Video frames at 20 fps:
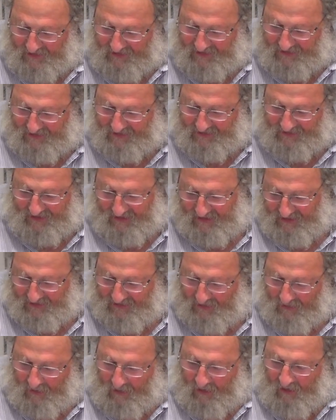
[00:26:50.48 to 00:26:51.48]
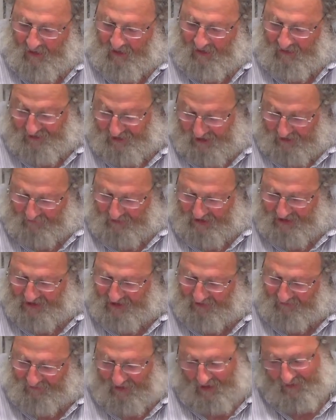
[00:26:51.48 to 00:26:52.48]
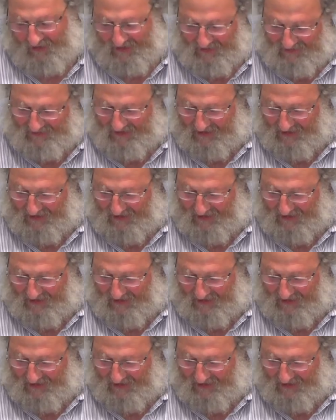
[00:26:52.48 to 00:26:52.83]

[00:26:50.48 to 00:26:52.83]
the 60s generation found his